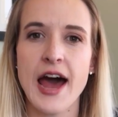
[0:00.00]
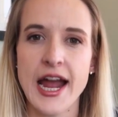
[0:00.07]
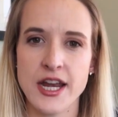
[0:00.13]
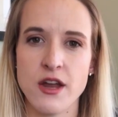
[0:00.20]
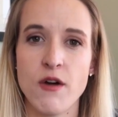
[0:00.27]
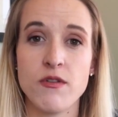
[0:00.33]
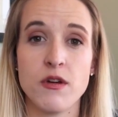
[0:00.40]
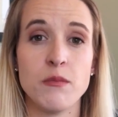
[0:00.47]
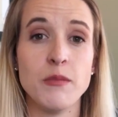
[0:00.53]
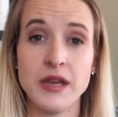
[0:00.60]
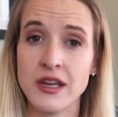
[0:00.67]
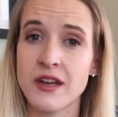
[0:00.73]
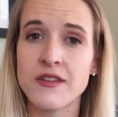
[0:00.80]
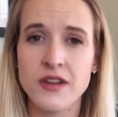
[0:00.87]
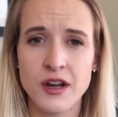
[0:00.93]
I know that
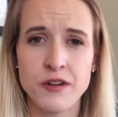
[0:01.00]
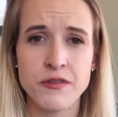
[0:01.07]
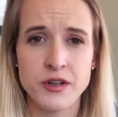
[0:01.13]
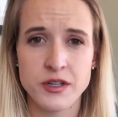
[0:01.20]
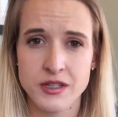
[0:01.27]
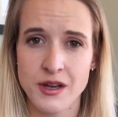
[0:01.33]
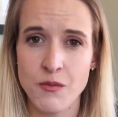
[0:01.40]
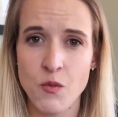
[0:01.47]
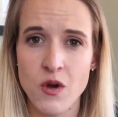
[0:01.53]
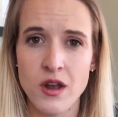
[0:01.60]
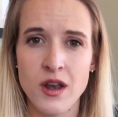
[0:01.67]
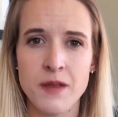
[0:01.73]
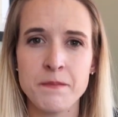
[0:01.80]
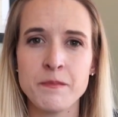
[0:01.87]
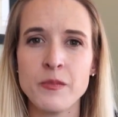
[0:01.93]
being there for
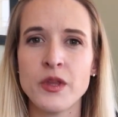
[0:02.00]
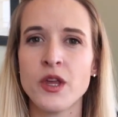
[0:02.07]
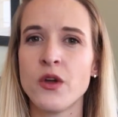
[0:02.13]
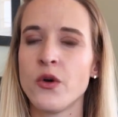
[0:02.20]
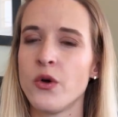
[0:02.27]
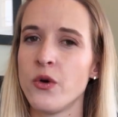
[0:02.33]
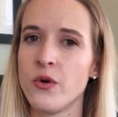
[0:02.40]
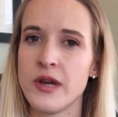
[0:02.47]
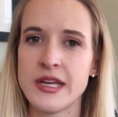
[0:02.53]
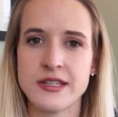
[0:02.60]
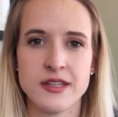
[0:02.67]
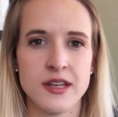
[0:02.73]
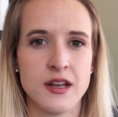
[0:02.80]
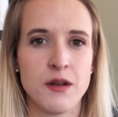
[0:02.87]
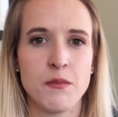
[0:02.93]
someone who
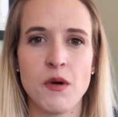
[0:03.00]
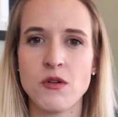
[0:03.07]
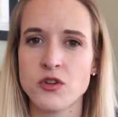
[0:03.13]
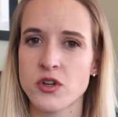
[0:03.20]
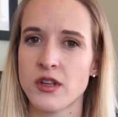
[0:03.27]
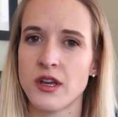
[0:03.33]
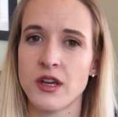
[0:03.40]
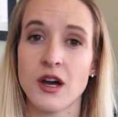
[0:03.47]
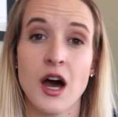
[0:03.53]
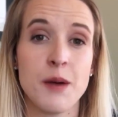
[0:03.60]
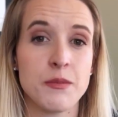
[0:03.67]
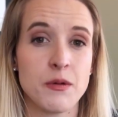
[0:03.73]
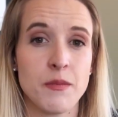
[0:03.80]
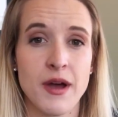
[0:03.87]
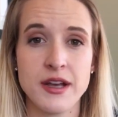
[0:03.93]
is in an emotionally
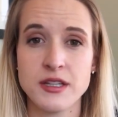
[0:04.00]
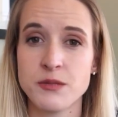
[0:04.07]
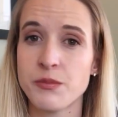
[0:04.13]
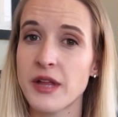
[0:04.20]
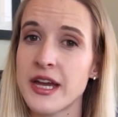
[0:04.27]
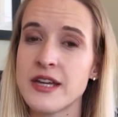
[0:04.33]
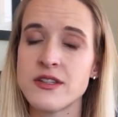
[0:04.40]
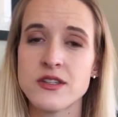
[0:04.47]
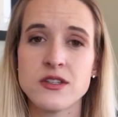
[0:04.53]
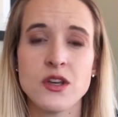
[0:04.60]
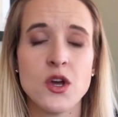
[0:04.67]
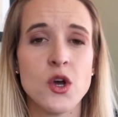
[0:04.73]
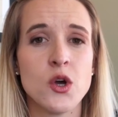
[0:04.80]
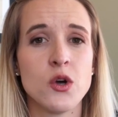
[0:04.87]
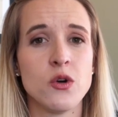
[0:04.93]
compromised place,
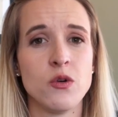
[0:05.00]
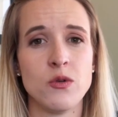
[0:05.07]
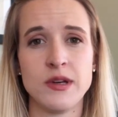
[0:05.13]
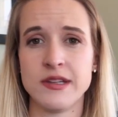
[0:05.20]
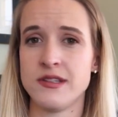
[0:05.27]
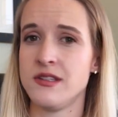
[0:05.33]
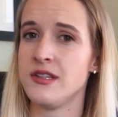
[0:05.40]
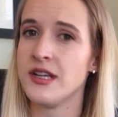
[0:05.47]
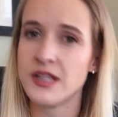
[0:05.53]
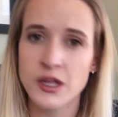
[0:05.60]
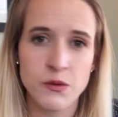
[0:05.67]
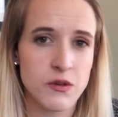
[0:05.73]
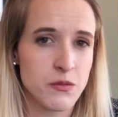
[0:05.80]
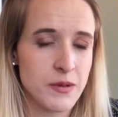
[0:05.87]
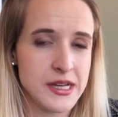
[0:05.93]
who is
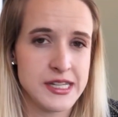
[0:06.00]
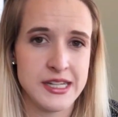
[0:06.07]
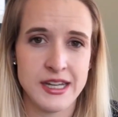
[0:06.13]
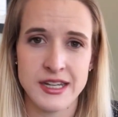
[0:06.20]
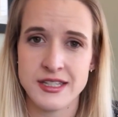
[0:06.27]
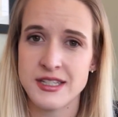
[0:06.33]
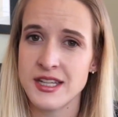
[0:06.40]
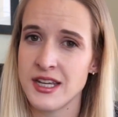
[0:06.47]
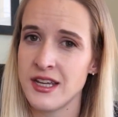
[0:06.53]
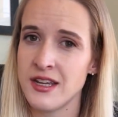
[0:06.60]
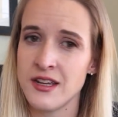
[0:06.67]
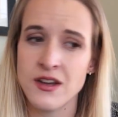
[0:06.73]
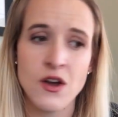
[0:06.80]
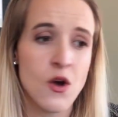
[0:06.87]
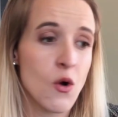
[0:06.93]
dealing with
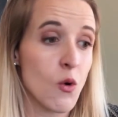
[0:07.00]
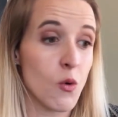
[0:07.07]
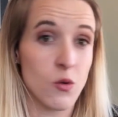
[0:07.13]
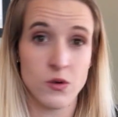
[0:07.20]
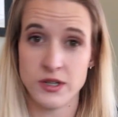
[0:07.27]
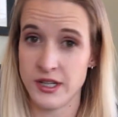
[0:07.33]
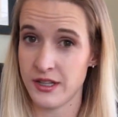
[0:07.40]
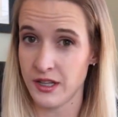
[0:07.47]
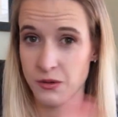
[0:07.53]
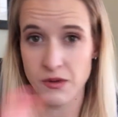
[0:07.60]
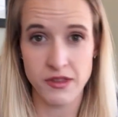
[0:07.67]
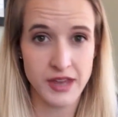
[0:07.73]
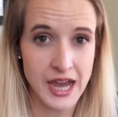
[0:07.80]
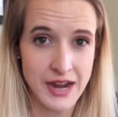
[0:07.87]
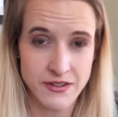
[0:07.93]
PTSD or dealing
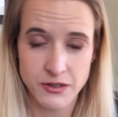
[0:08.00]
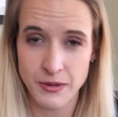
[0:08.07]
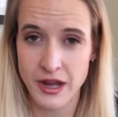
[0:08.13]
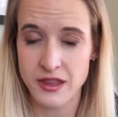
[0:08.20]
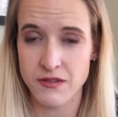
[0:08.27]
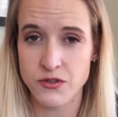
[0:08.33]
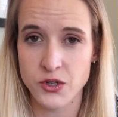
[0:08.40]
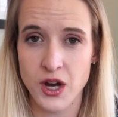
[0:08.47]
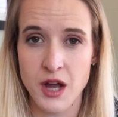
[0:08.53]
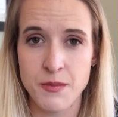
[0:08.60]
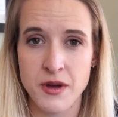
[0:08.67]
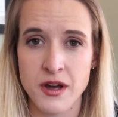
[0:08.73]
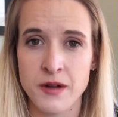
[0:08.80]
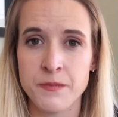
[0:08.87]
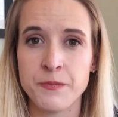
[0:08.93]
with the aftermath of
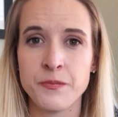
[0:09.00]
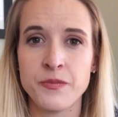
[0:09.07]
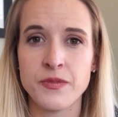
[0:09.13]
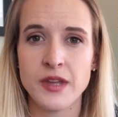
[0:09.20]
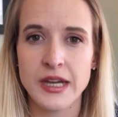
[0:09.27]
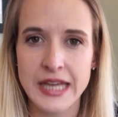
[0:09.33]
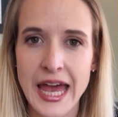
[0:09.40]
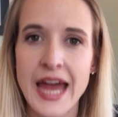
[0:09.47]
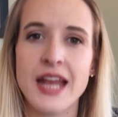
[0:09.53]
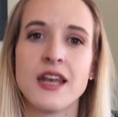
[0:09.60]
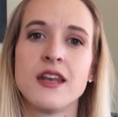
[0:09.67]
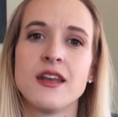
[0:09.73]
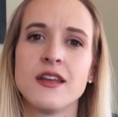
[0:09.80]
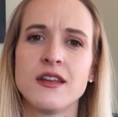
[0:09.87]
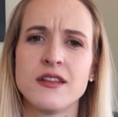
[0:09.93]
trauma,
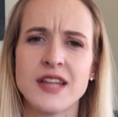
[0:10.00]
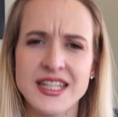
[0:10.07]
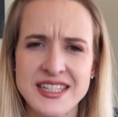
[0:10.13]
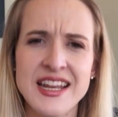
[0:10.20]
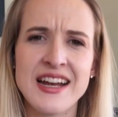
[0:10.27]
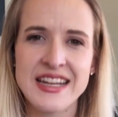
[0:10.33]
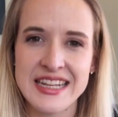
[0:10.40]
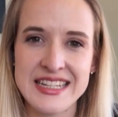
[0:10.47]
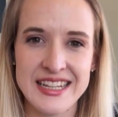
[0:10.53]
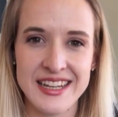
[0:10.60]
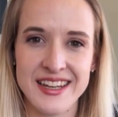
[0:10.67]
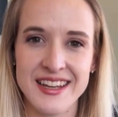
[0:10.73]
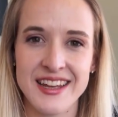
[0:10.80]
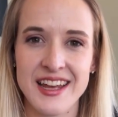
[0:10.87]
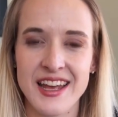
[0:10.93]
again, that's not
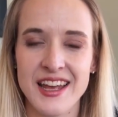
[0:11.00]
easy.